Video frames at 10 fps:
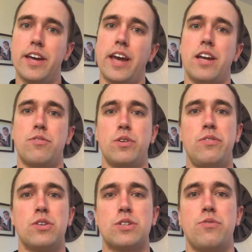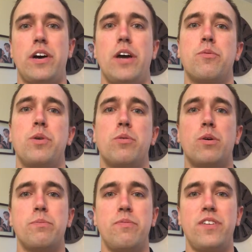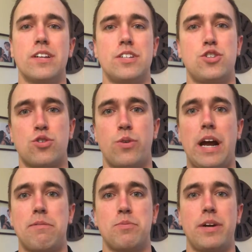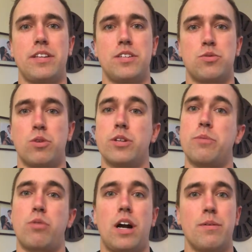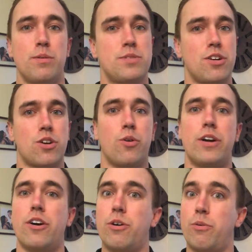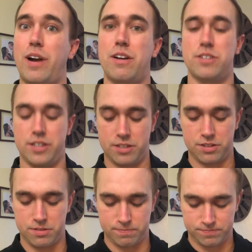And if we feel divine, we won't feel as trapped by these worldly problems that are going on around us.